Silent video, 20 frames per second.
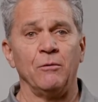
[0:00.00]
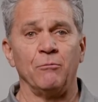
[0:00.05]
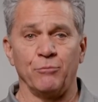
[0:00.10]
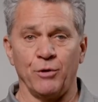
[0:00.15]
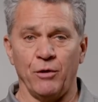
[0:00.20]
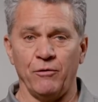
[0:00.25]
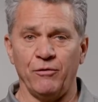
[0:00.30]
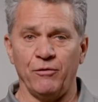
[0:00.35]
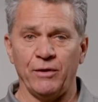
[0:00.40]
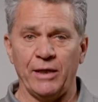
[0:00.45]

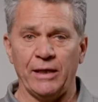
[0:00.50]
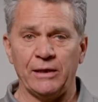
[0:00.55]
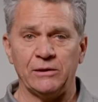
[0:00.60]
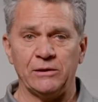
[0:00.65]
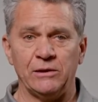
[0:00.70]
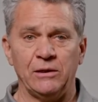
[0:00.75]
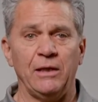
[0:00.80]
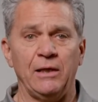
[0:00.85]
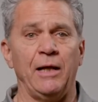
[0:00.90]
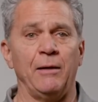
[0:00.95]

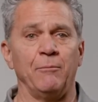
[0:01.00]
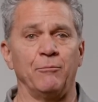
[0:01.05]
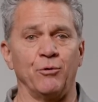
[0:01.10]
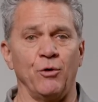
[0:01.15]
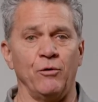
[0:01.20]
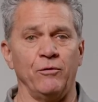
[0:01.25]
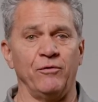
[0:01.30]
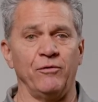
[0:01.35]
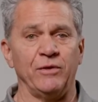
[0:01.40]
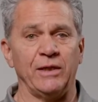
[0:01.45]
Provoflex and
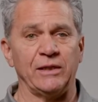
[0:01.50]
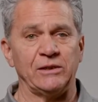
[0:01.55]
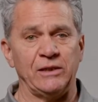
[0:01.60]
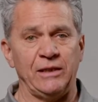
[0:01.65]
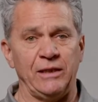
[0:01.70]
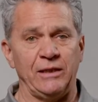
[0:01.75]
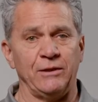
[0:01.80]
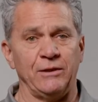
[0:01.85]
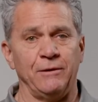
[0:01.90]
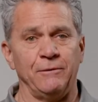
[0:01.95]
Provoflex
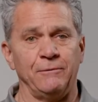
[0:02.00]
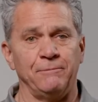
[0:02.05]
Heat.